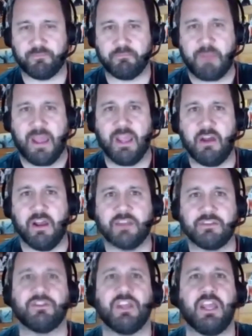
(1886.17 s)
Matty
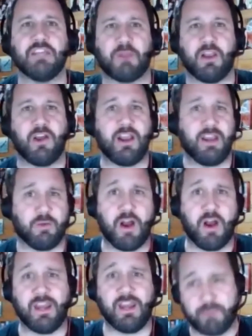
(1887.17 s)
Ice. Obviously, he's politely,
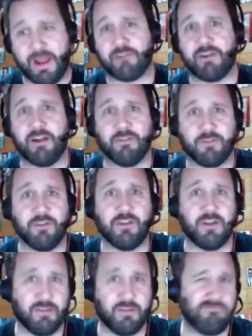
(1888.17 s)
quietly in the background gone,
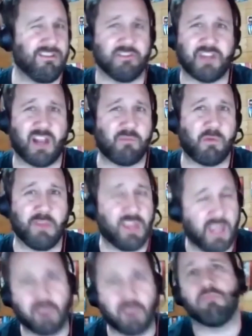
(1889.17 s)
look, you obviously don't want me
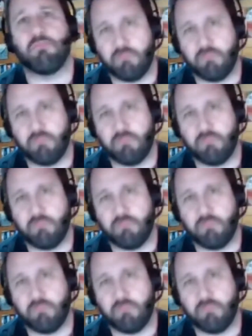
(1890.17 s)
here.